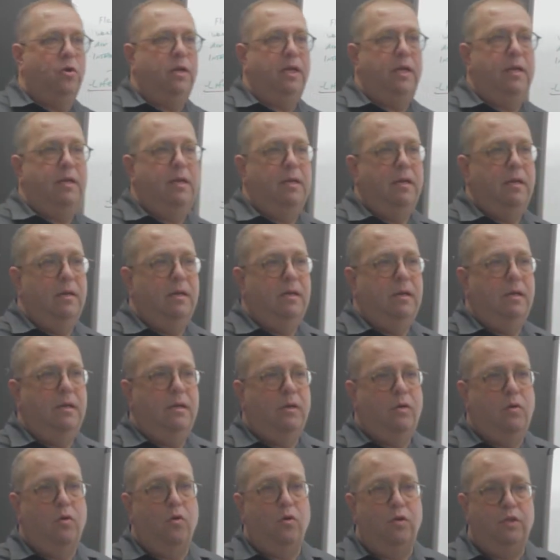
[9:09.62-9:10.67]
coating
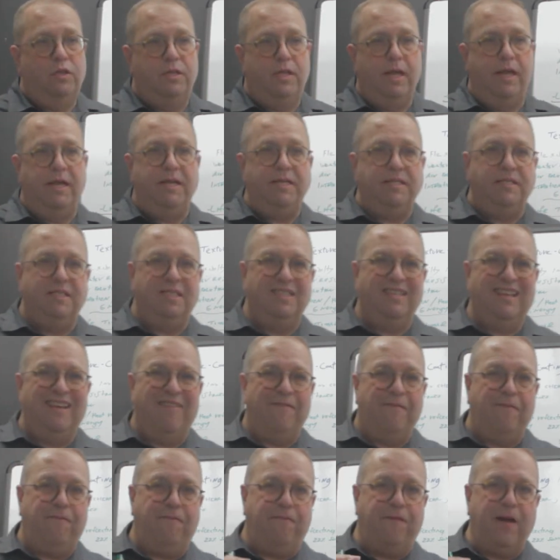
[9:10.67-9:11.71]
contains
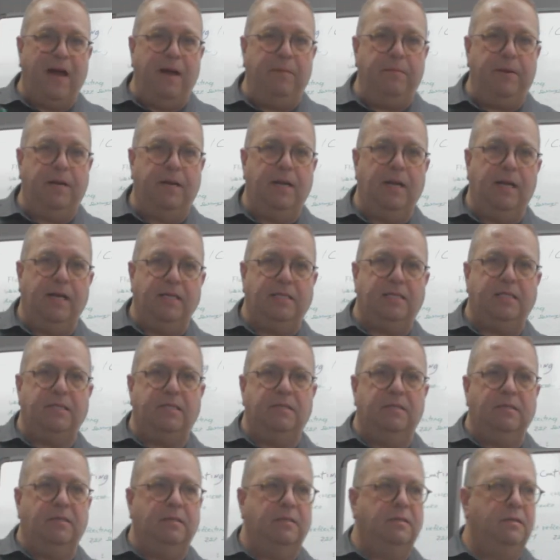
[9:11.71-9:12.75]

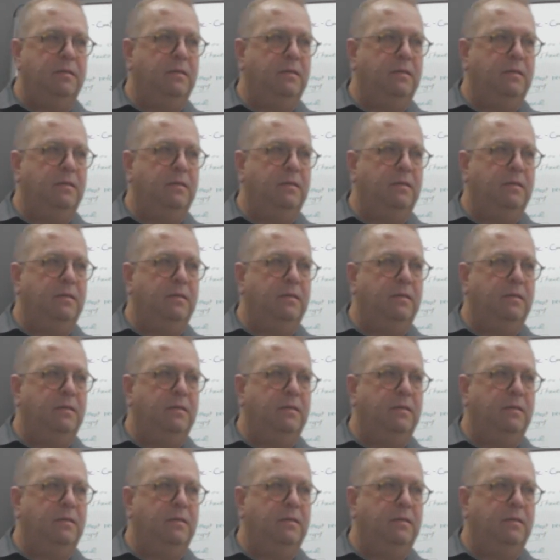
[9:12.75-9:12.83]
fiberglass.